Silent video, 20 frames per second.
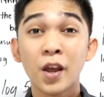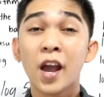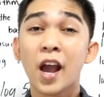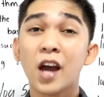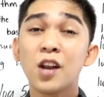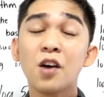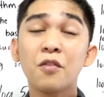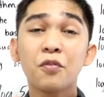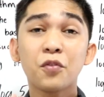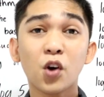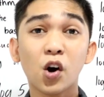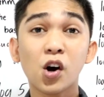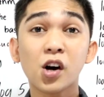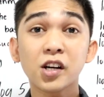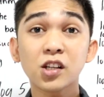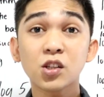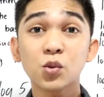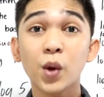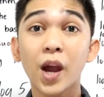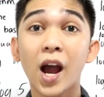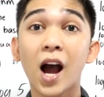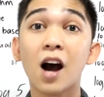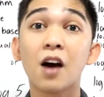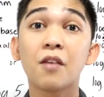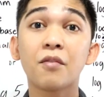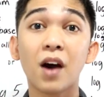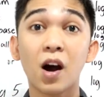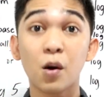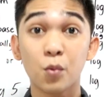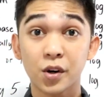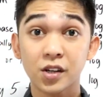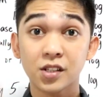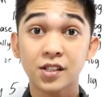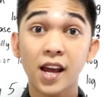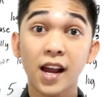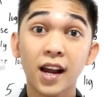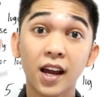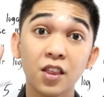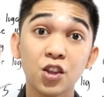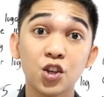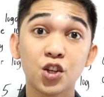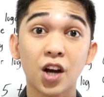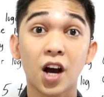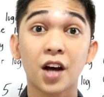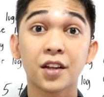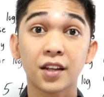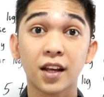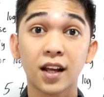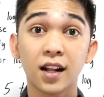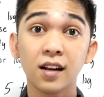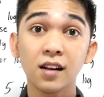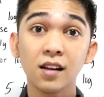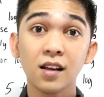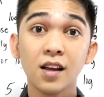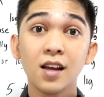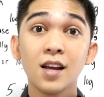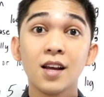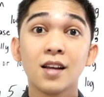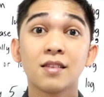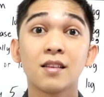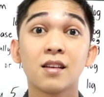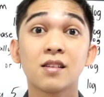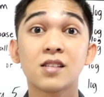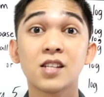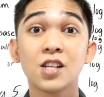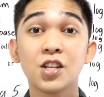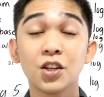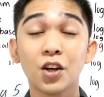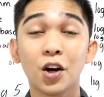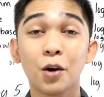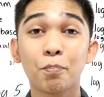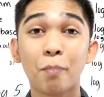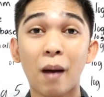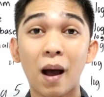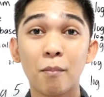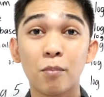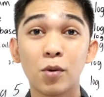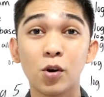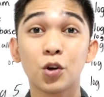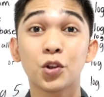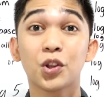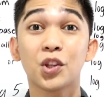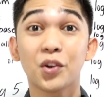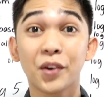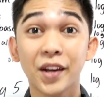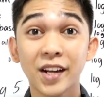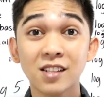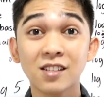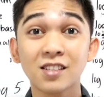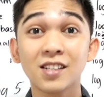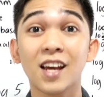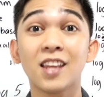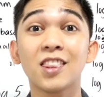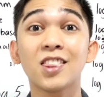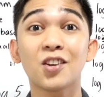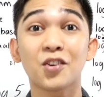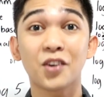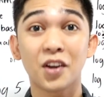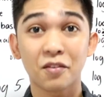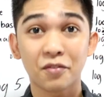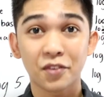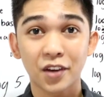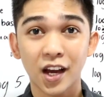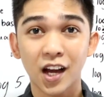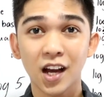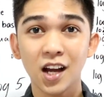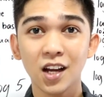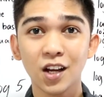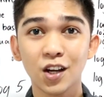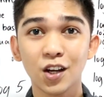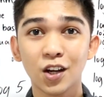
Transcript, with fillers: And of course, we have our second channel, the Señor Pablo Tricks and Trivia.